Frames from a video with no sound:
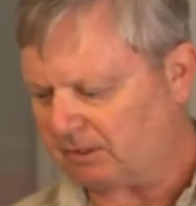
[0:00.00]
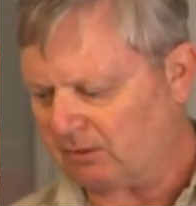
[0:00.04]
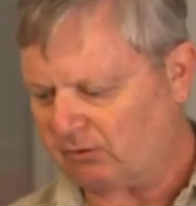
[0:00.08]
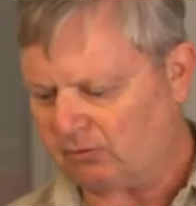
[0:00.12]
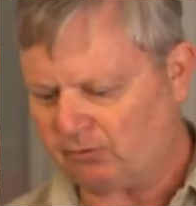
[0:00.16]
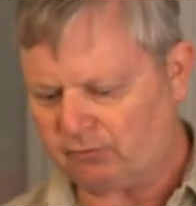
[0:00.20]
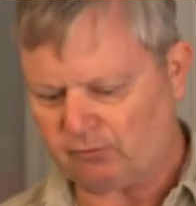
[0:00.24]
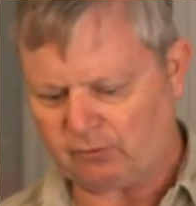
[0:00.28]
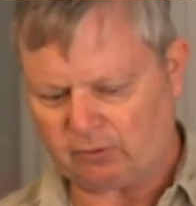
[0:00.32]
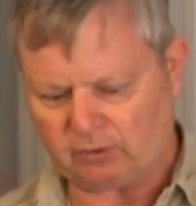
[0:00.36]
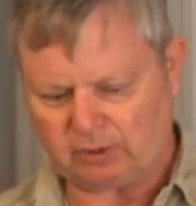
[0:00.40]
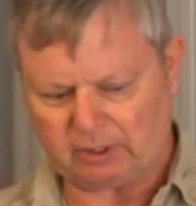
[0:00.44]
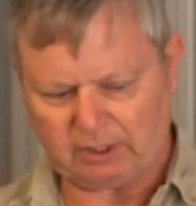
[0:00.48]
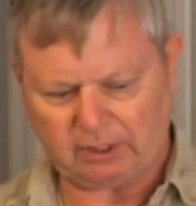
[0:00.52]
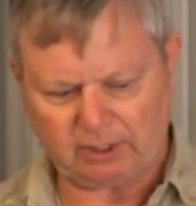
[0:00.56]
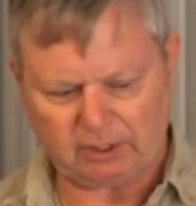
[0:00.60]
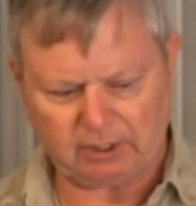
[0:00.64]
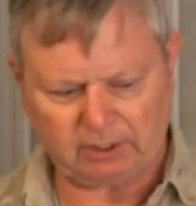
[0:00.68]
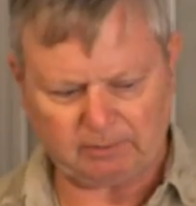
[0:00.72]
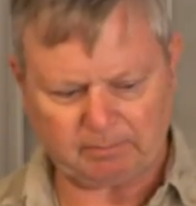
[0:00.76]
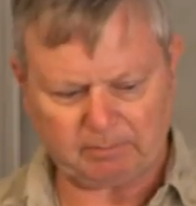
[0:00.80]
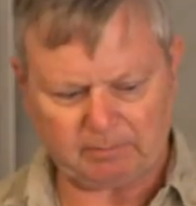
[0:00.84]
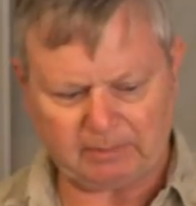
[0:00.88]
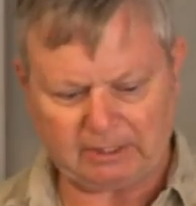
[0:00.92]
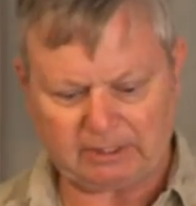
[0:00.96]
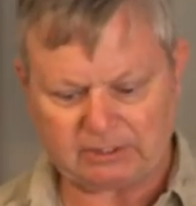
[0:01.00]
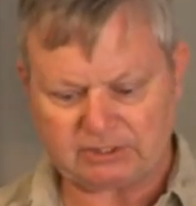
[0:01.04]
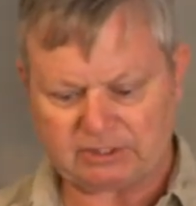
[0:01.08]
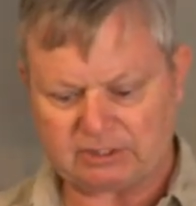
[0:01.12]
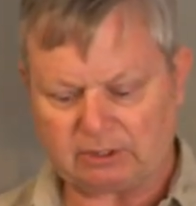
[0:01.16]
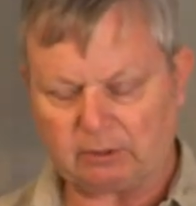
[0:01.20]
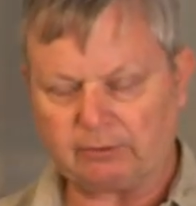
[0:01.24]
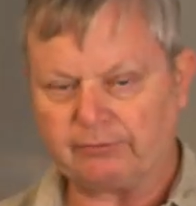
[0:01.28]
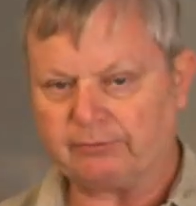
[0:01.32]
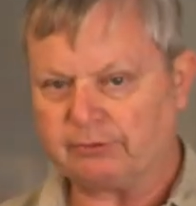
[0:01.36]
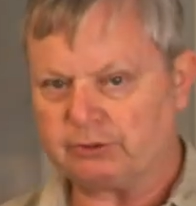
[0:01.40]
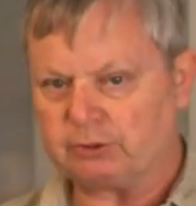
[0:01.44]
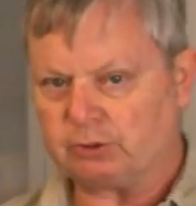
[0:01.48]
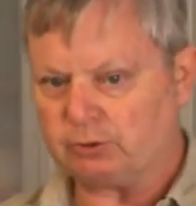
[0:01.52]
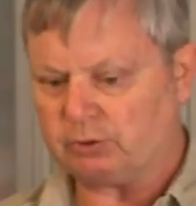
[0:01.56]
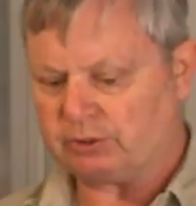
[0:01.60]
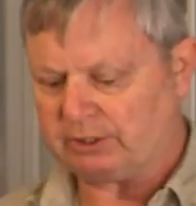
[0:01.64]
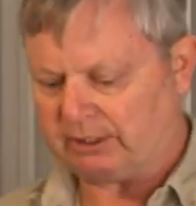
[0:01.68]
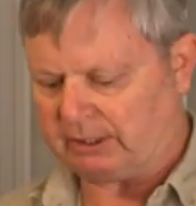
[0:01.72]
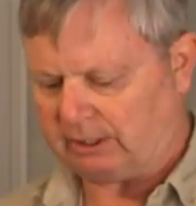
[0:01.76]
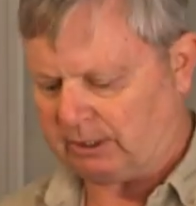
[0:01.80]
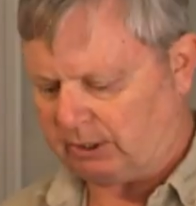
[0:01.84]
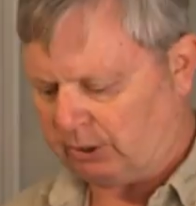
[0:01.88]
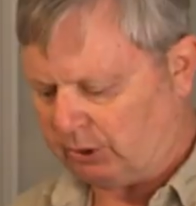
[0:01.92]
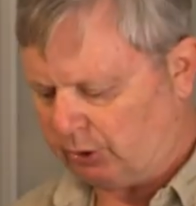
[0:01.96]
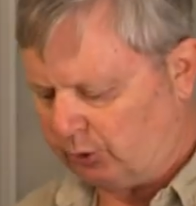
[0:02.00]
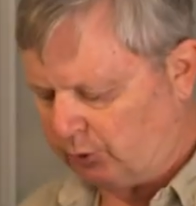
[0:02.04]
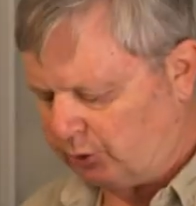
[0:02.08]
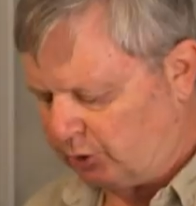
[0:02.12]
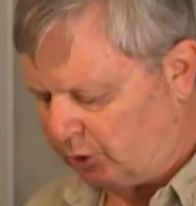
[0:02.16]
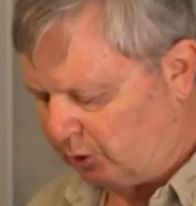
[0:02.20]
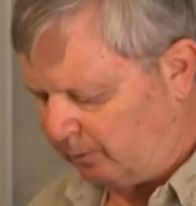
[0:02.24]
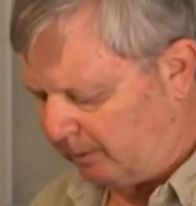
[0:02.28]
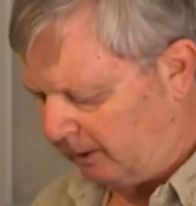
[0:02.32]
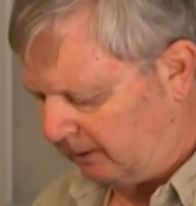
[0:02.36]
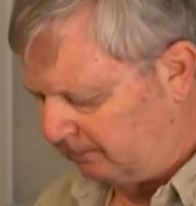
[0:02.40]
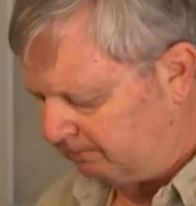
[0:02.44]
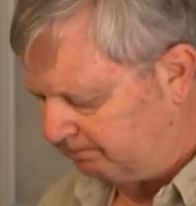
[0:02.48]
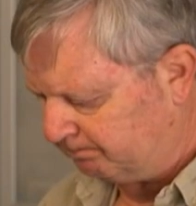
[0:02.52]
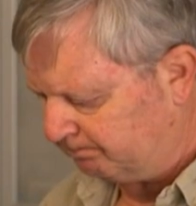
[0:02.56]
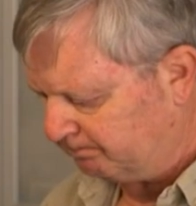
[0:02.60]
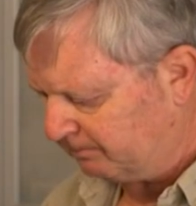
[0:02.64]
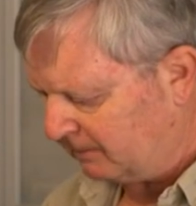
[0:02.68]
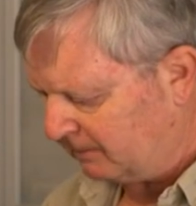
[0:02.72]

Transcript: for a self-shooting YouTuber.